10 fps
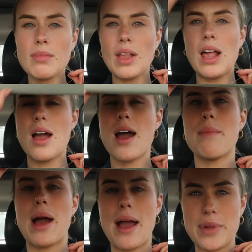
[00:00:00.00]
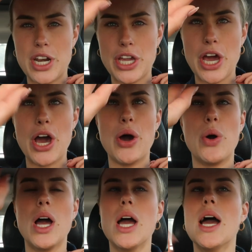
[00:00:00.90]
um, I'm gonna
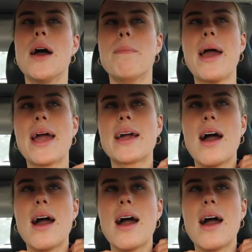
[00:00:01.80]
go pick